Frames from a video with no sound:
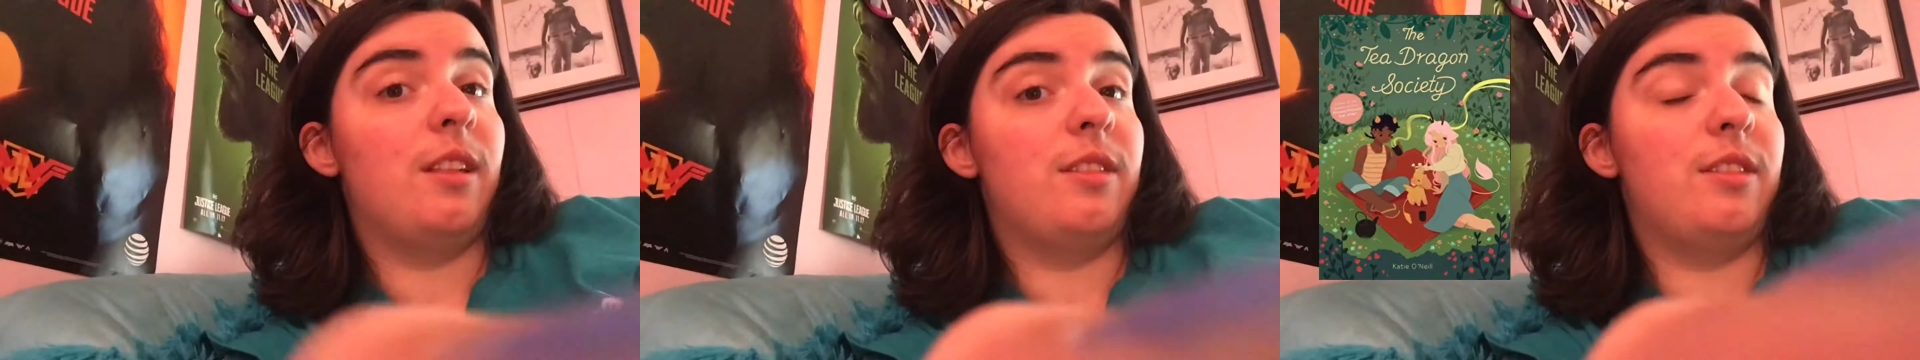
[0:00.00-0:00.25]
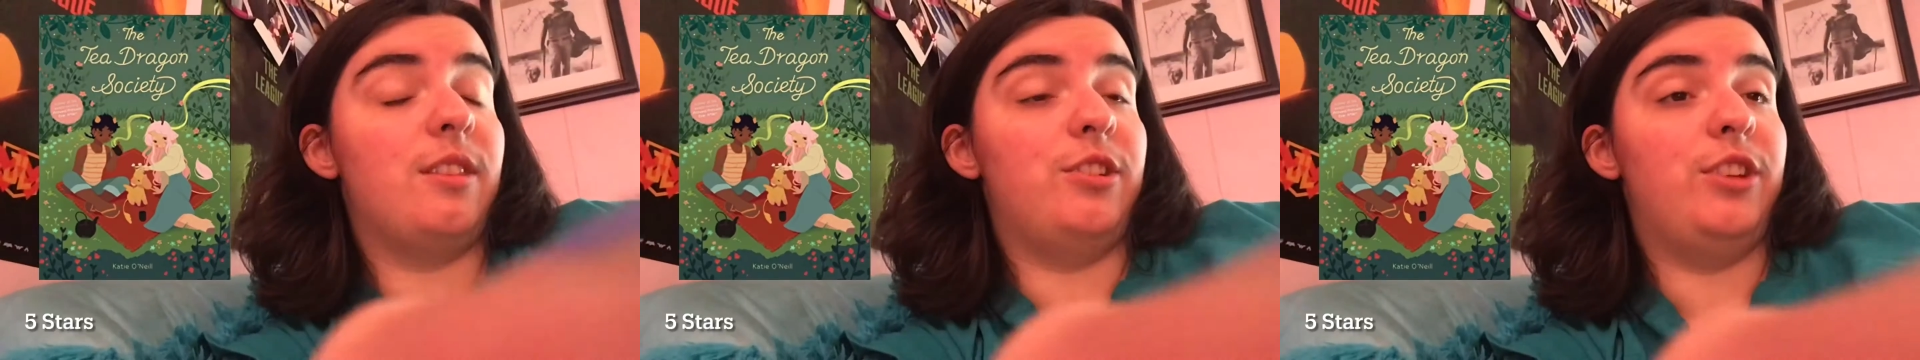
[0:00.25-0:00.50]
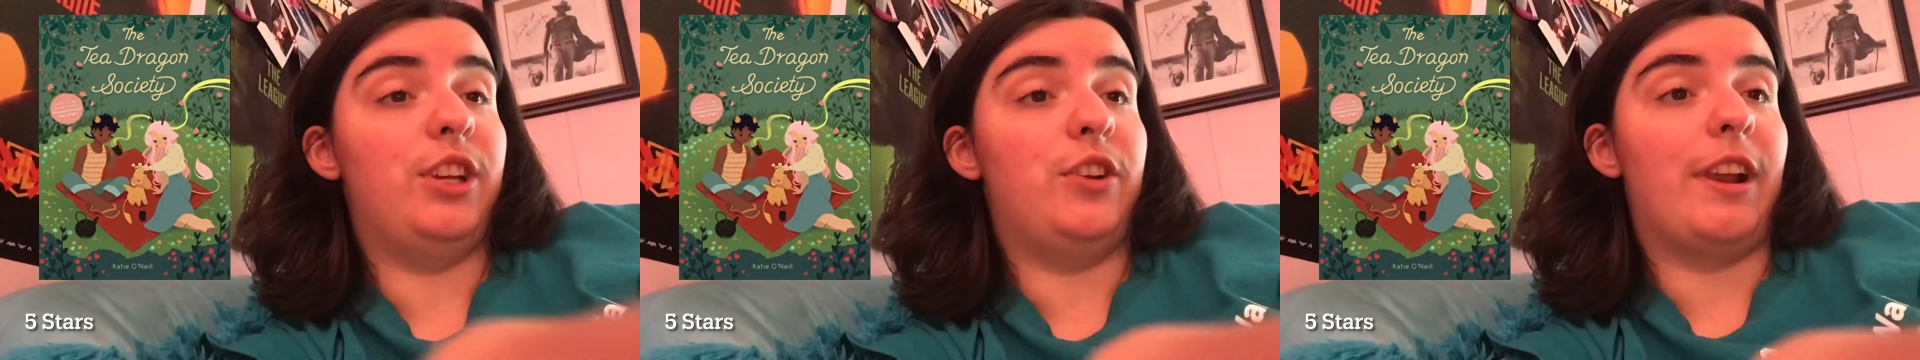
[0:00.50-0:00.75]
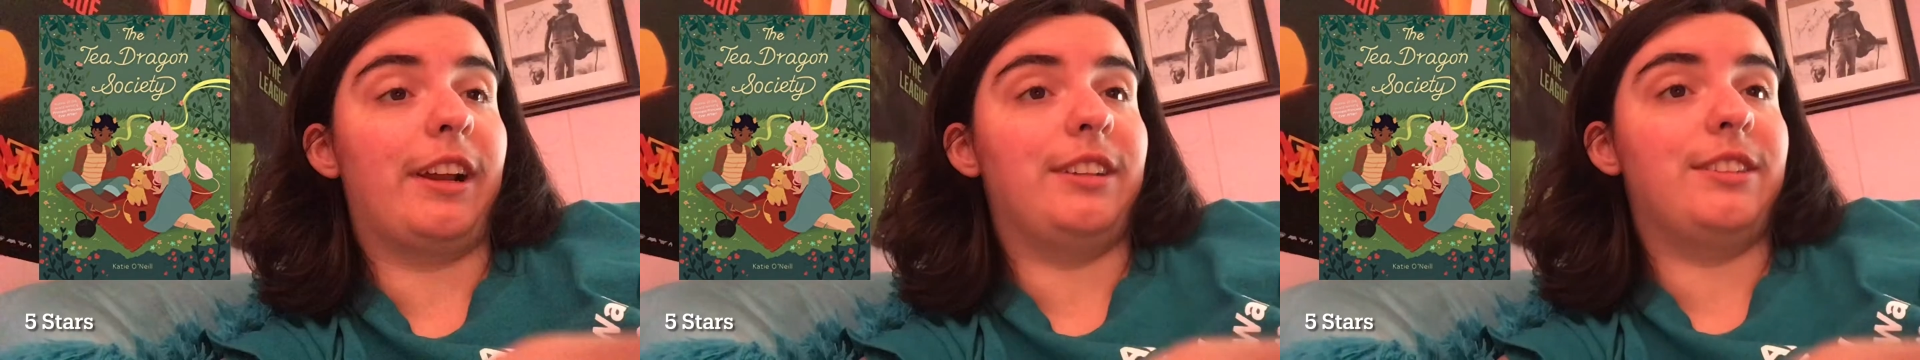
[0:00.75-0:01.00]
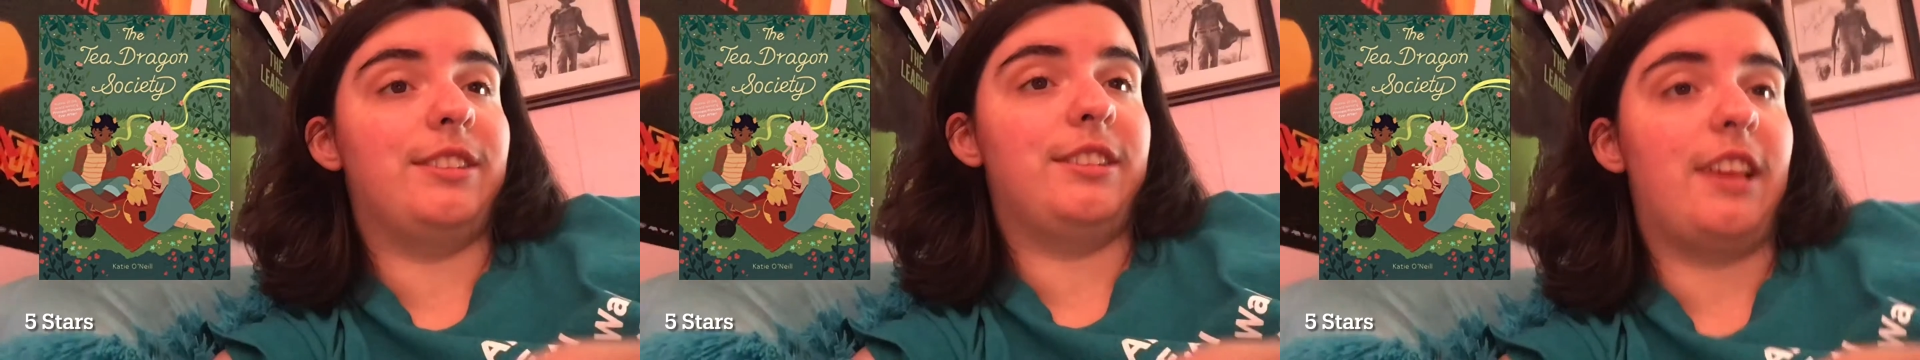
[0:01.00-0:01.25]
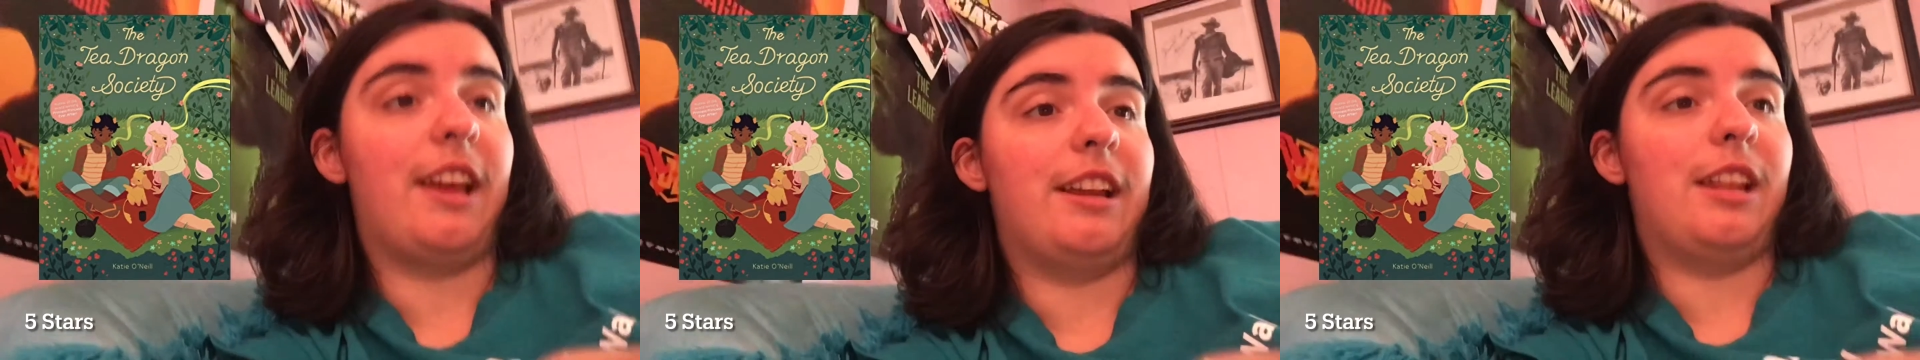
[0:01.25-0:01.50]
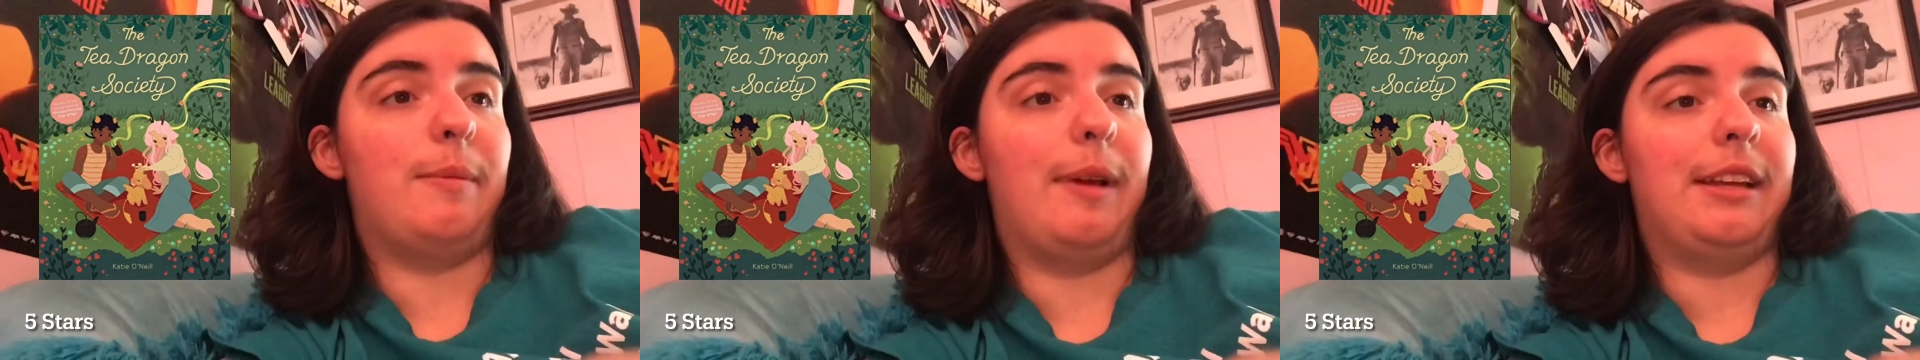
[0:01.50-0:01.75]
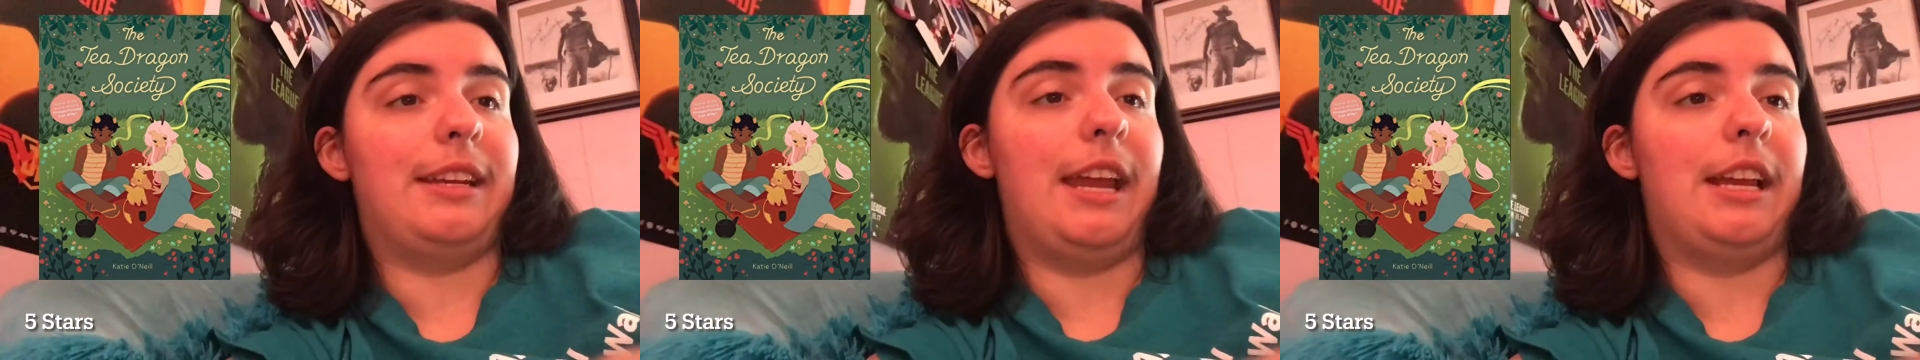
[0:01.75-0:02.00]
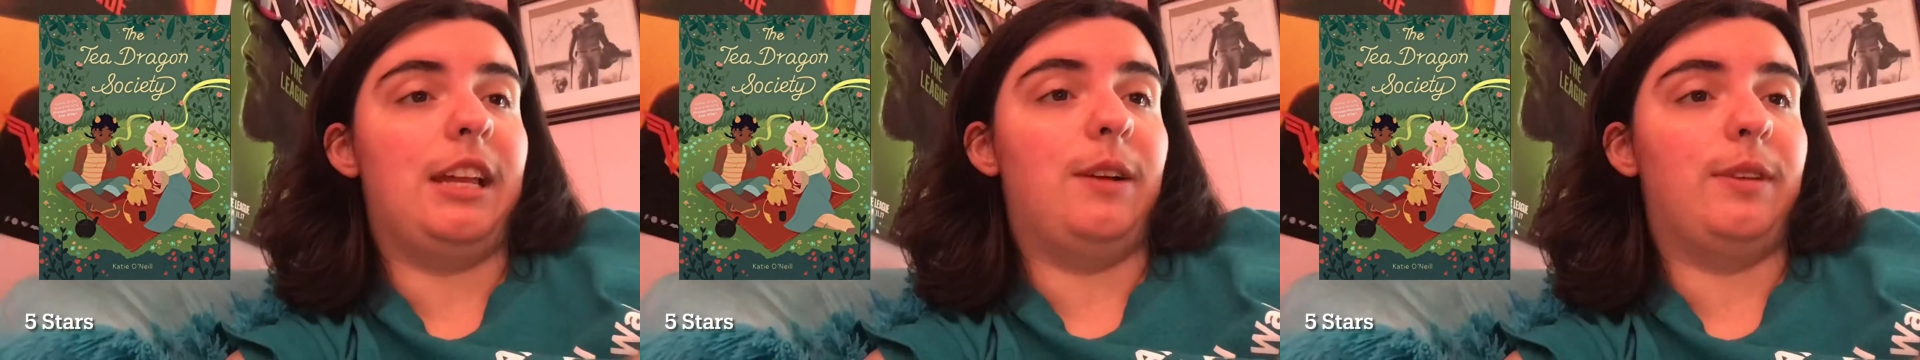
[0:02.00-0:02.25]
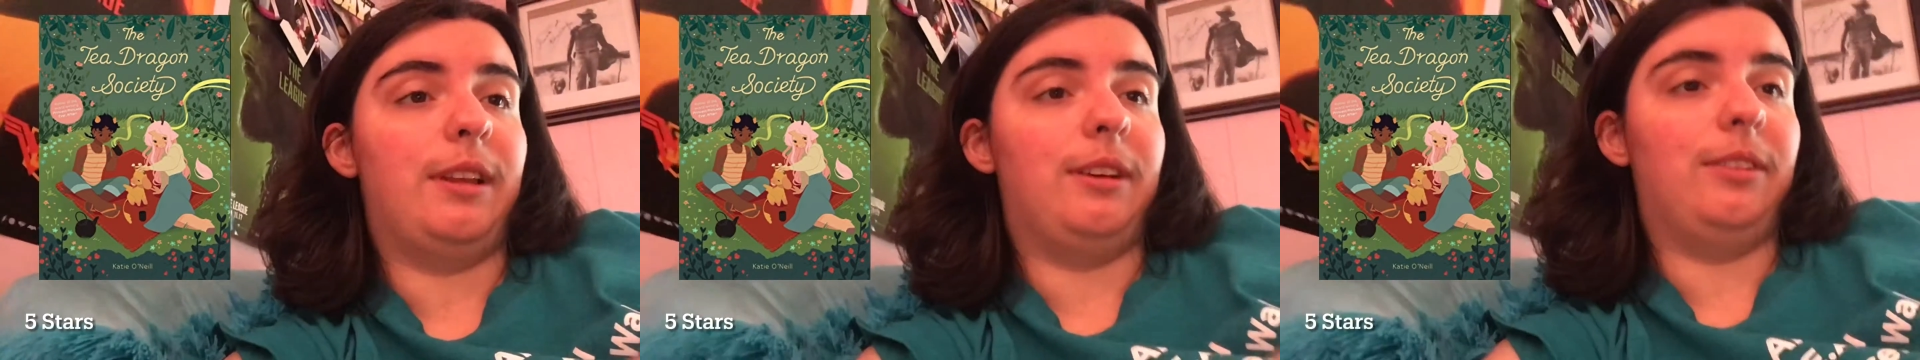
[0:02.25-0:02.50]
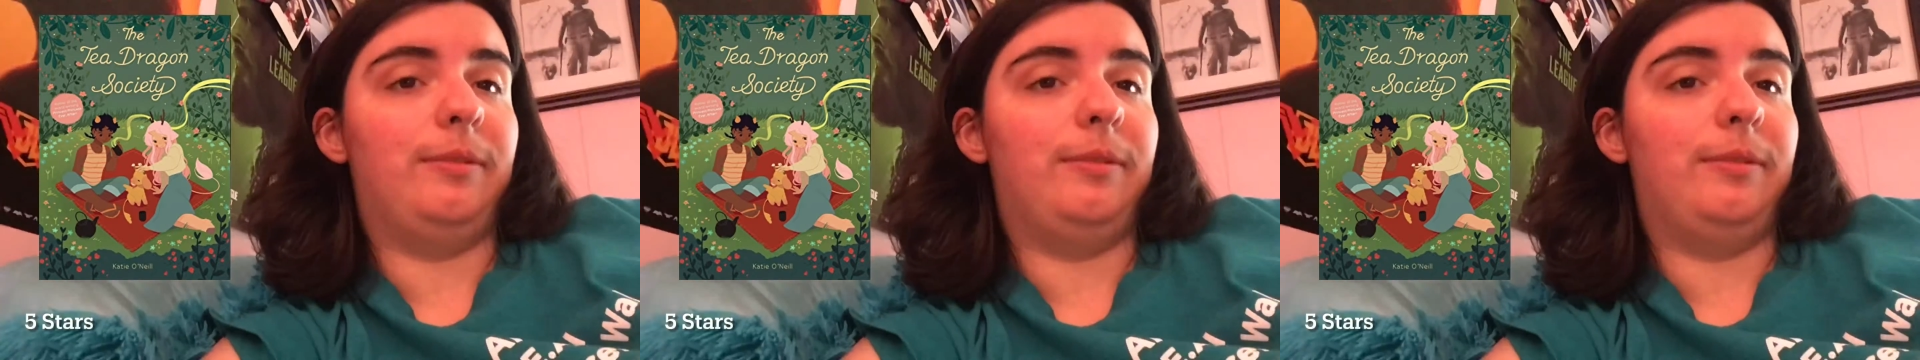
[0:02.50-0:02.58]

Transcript: The Tea Dragon Society by Katie O'Neill,